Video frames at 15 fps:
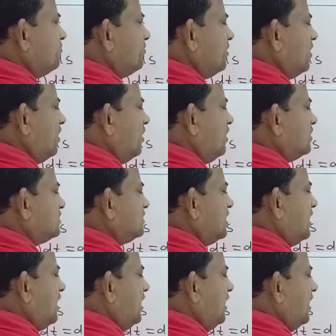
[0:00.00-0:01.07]

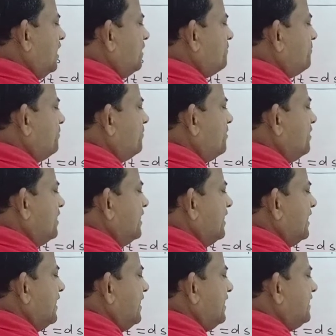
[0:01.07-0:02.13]
plus half
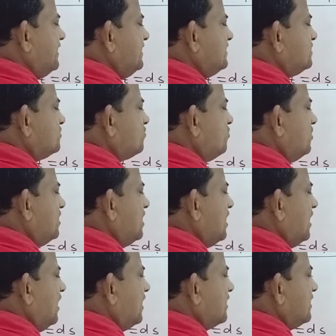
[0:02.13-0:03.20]
at
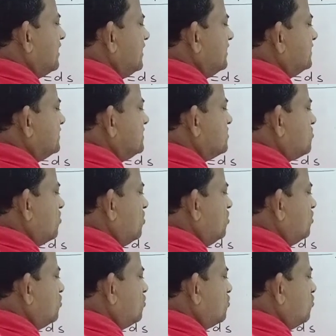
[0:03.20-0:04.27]
square is equal
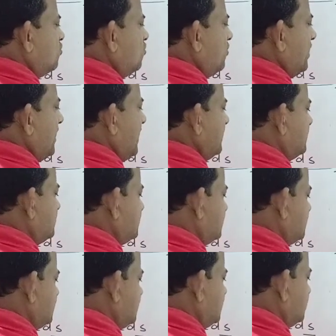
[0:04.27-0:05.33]
to
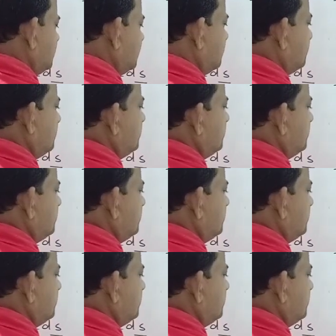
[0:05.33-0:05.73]
s.